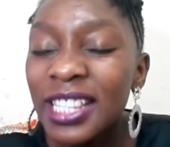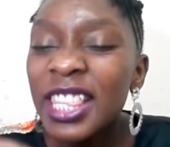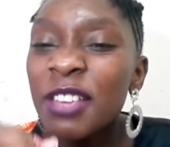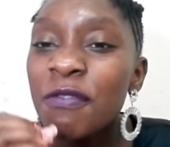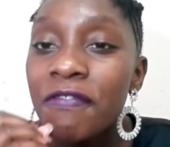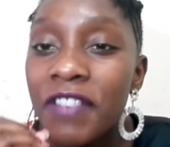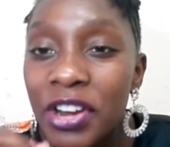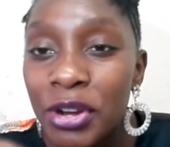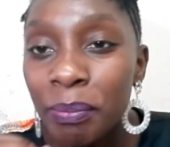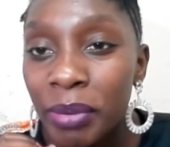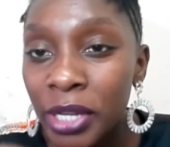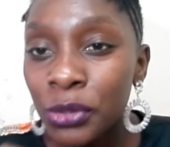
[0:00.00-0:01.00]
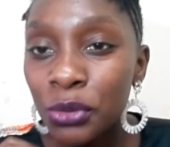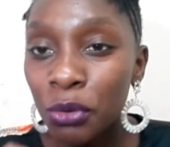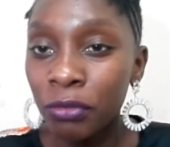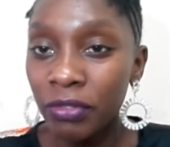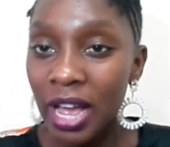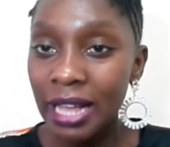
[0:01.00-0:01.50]
the very best
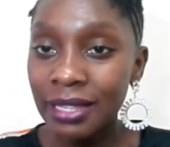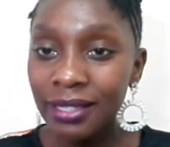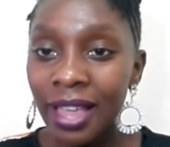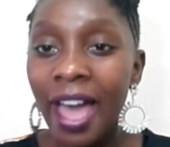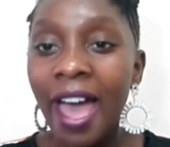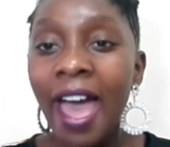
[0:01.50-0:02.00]
of us,